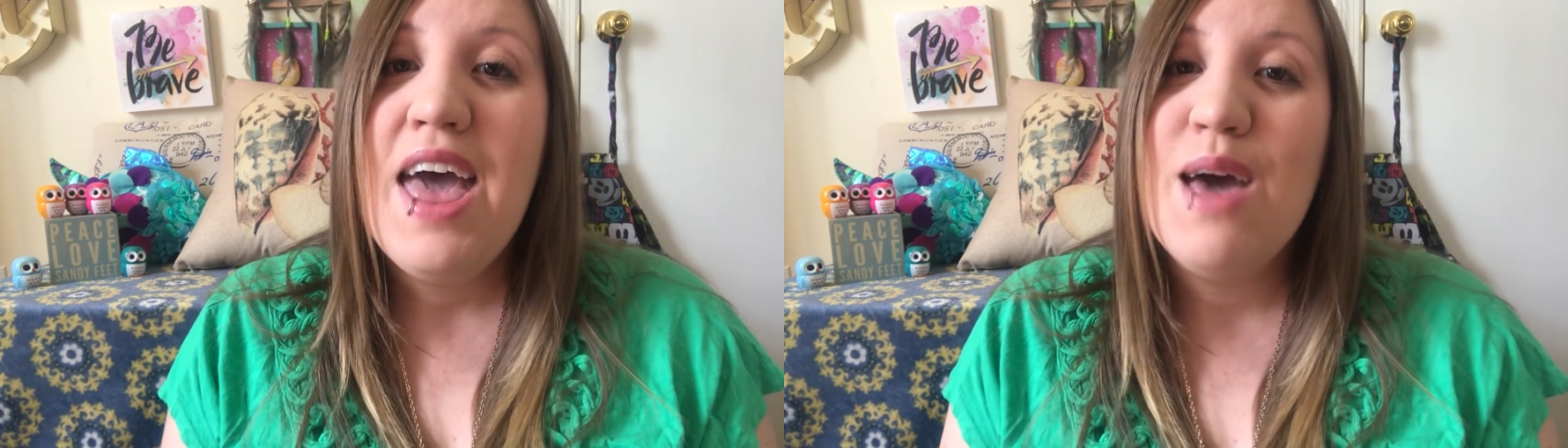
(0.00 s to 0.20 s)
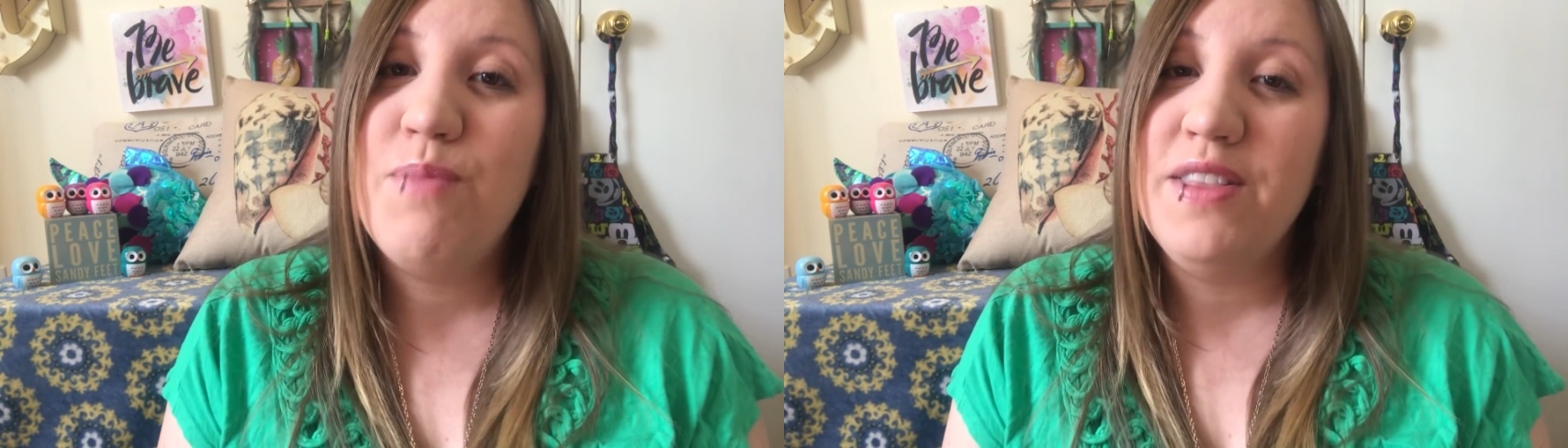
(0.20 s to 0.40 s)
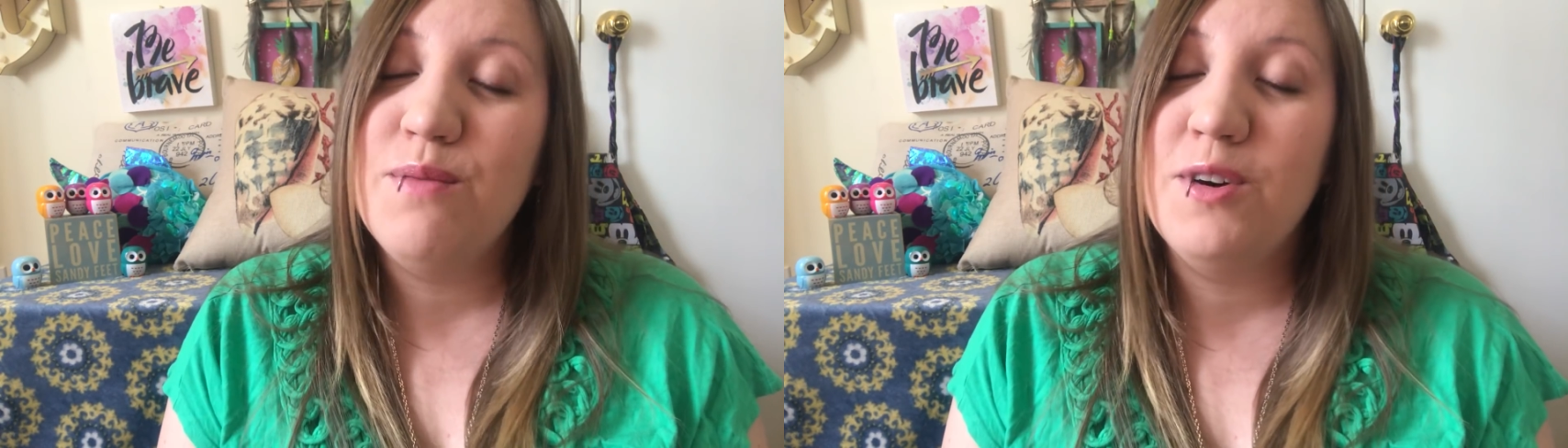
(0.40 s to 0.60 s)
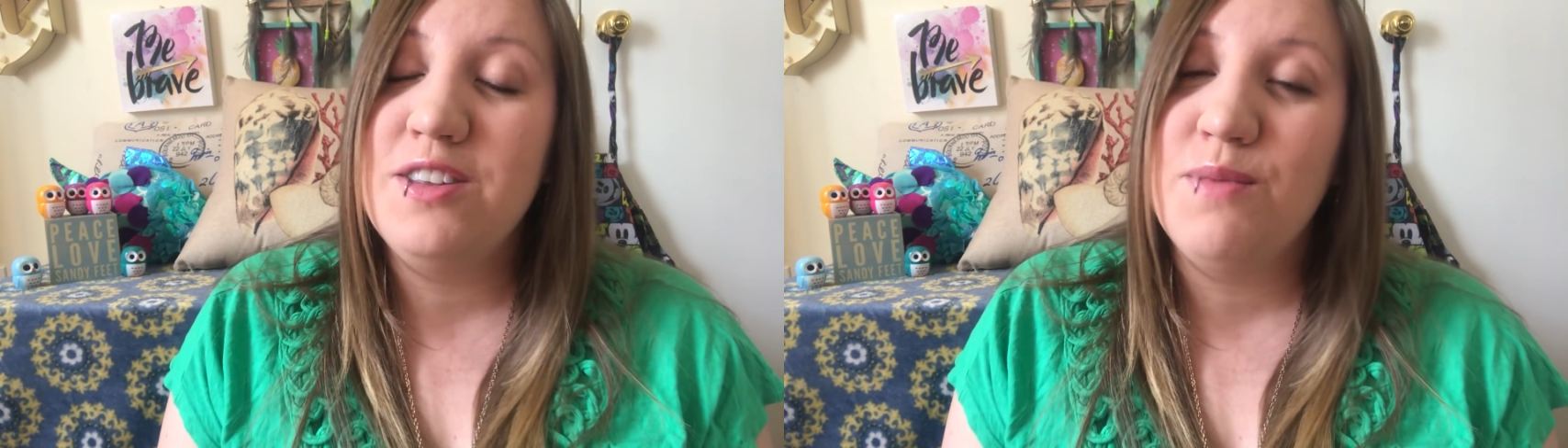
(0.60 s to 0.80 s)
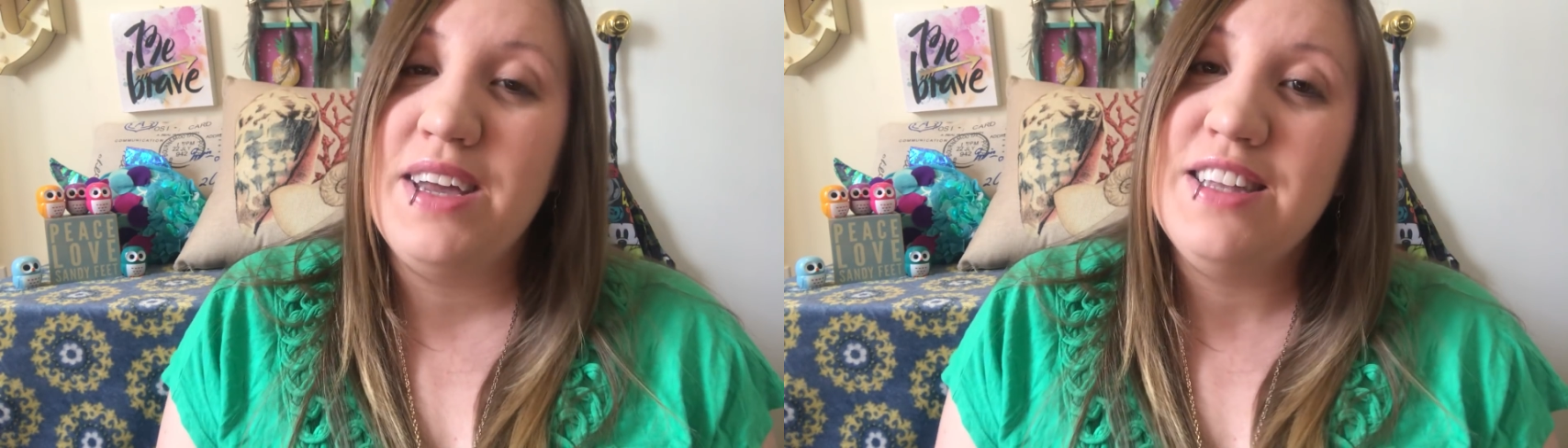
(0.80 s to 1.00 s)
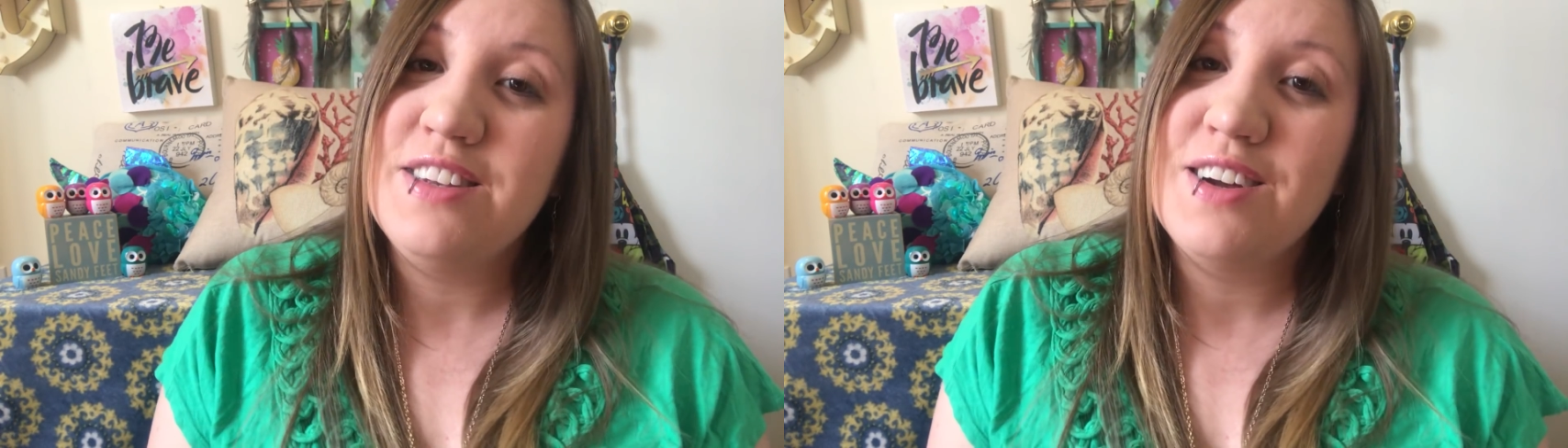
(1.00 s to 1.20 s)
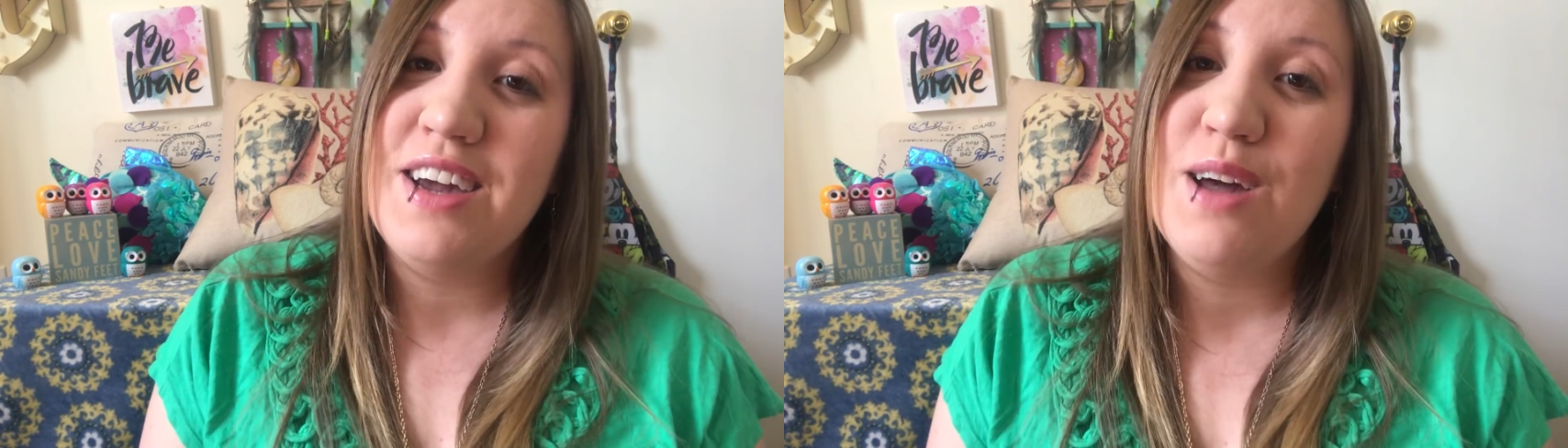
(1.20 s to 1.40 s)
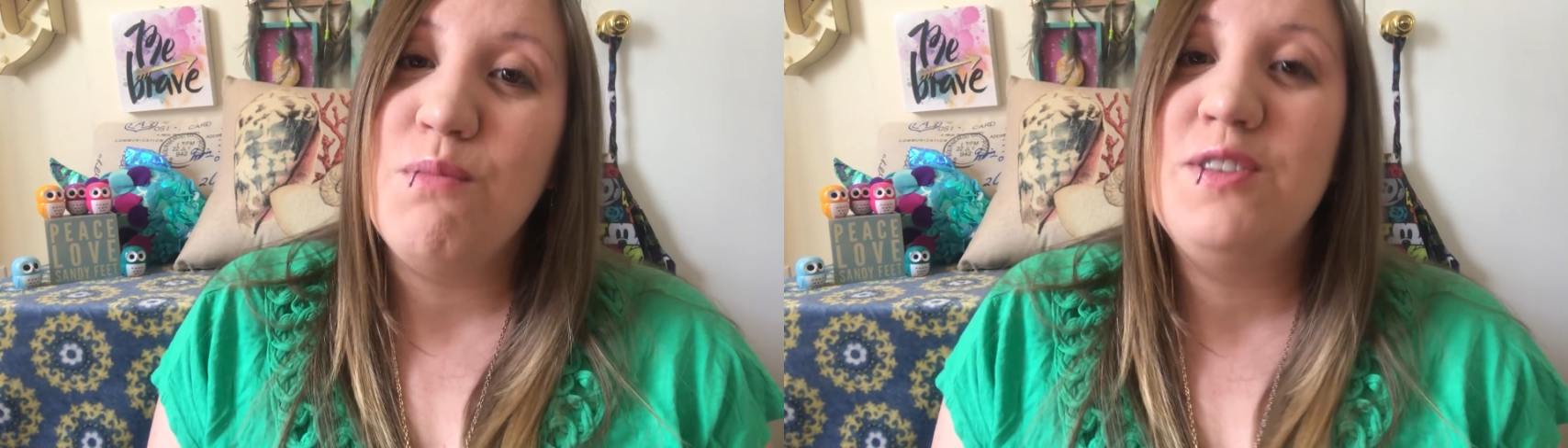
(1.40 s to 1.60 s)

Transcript: and put them onto my Instagram.